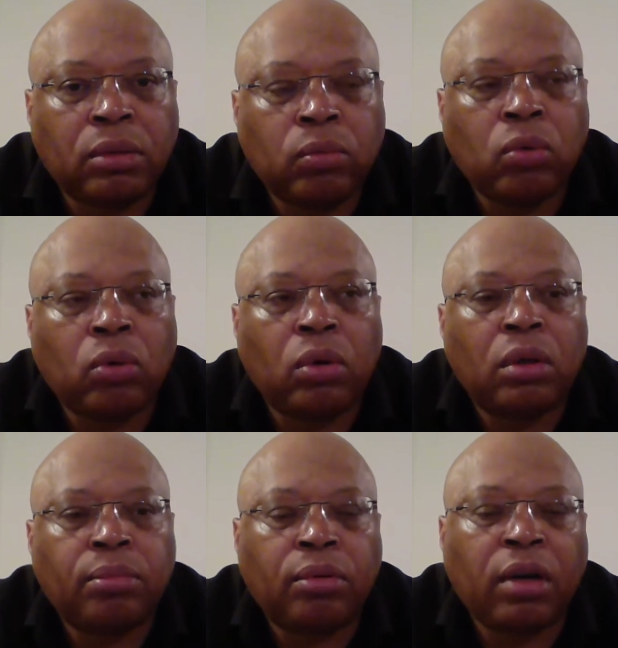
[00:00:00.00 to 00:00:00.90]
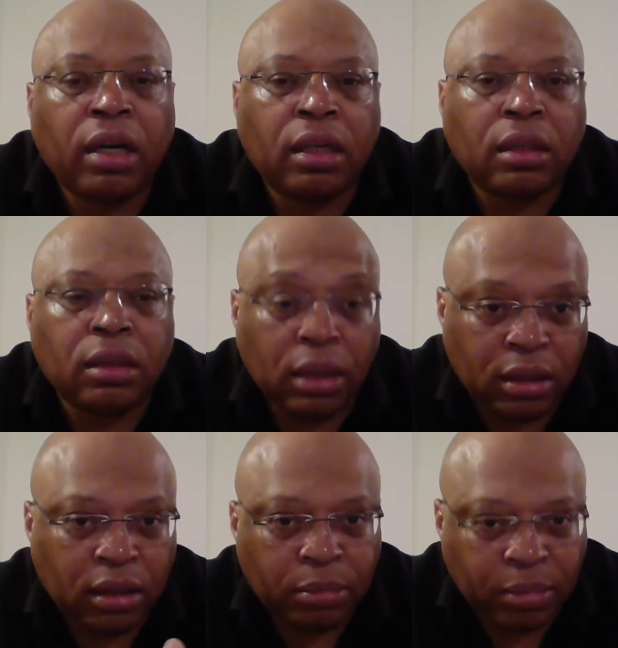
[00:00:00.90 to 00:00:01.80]
Waugh,
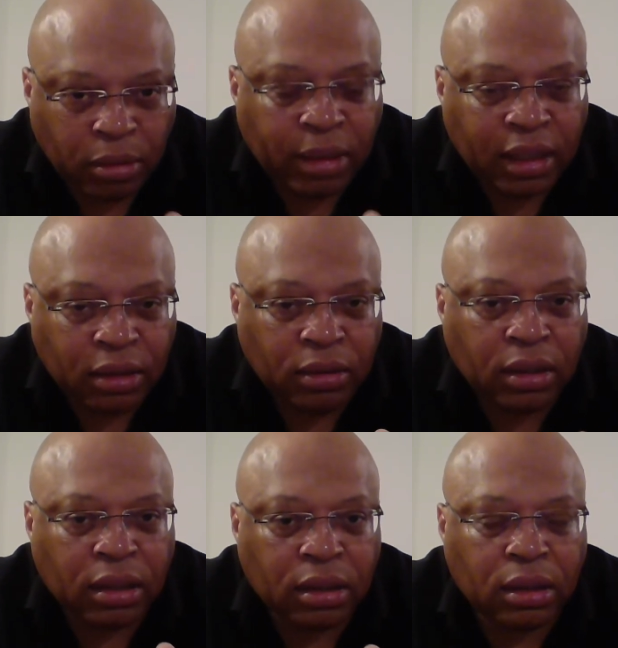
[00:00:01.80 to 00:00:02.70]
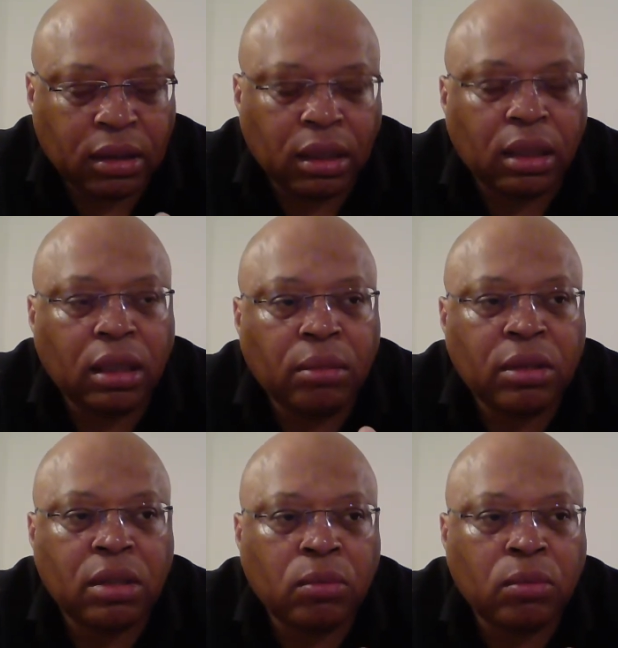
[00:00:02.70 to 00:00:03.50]
this is still back in 2006, Mr.